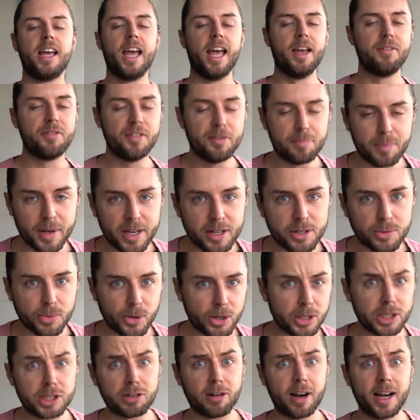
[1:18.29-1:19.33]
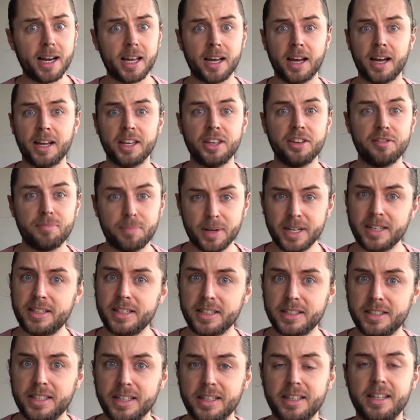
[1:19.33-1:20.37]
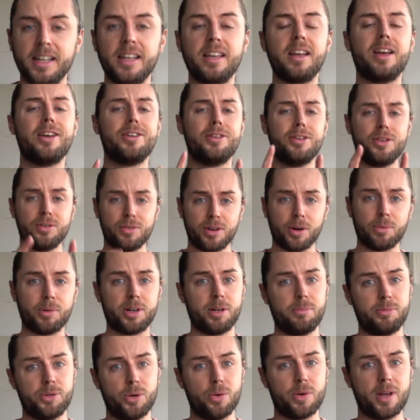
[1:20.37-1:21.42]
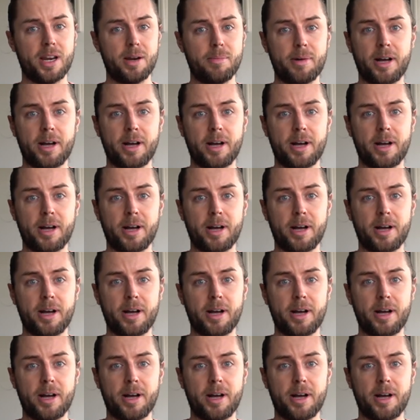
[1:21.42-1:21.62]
If you've been to Australia and you've been to Sydney, you know what I'm talking